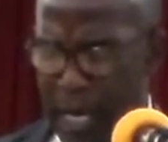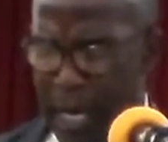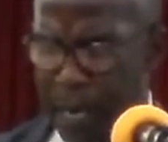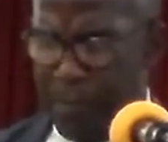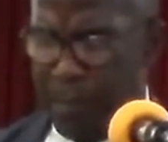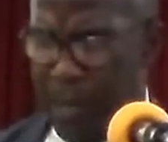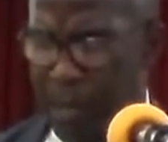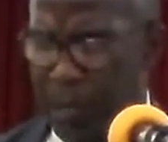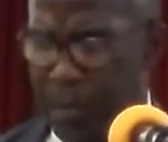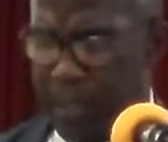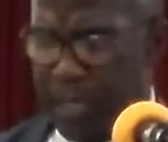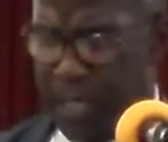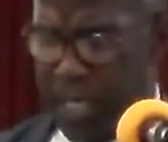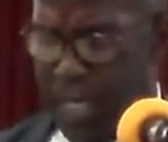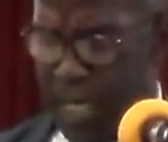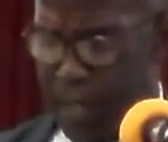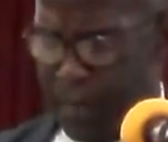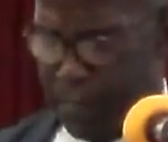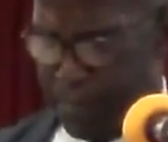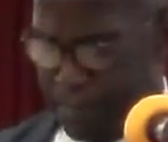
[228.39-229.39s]
about
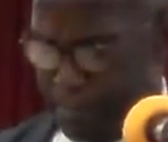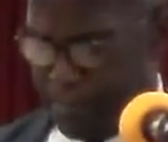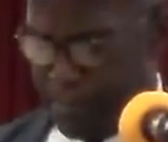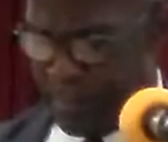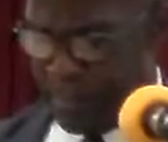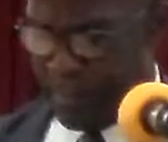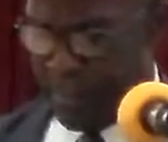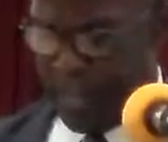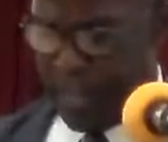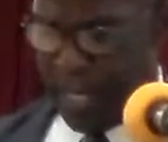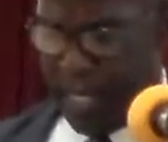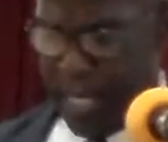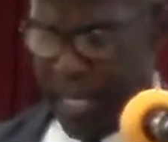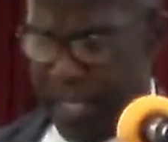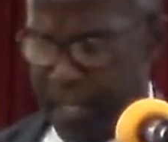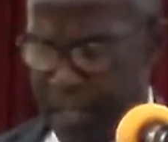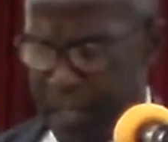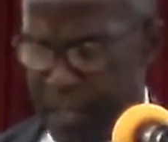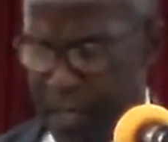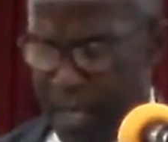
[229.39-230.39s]
him
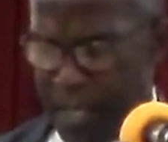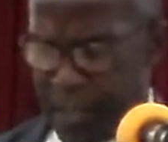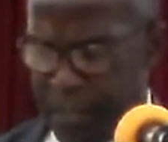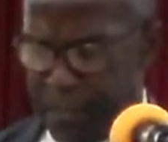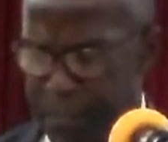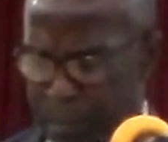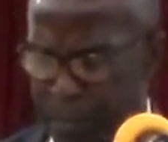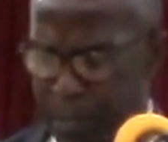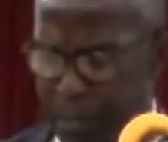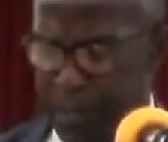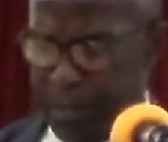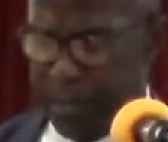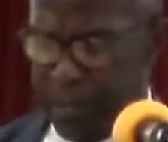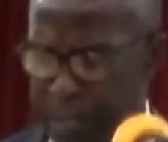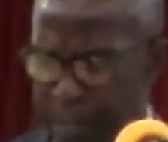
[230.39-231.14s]
in the Gospel,